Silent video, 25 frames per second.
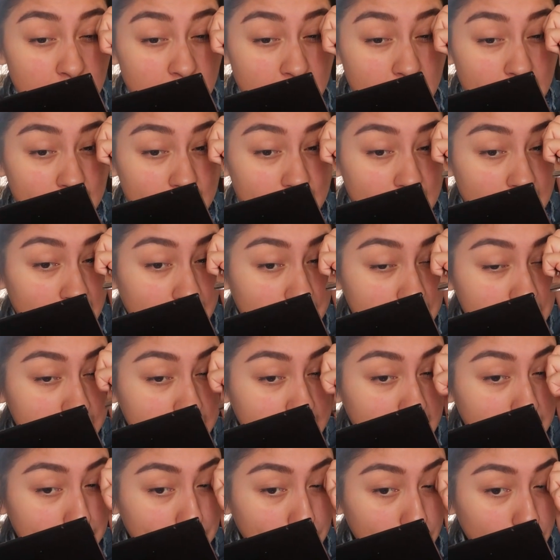and then I
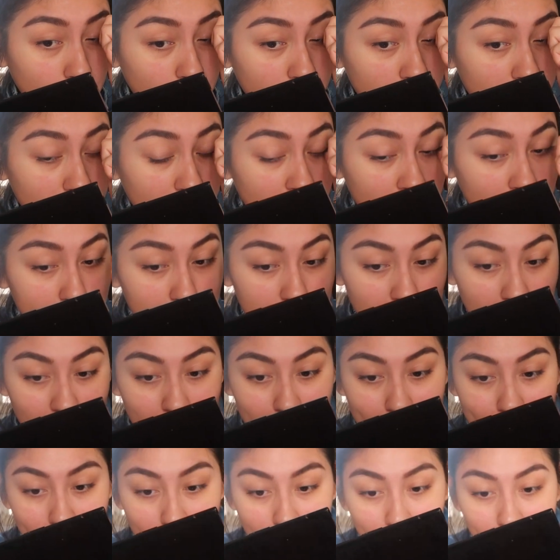just get bored and I'm
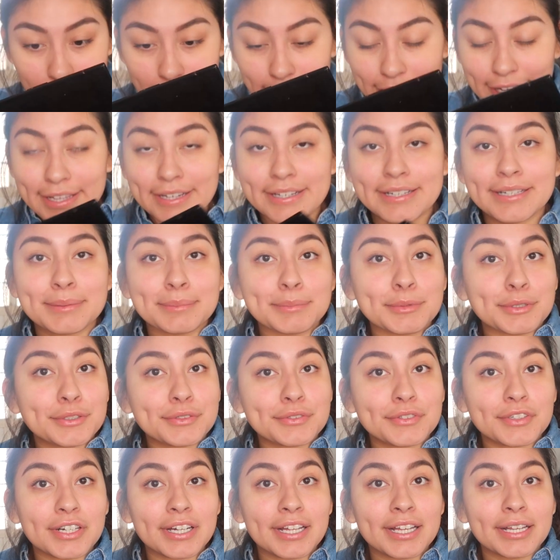like, all right, I'm over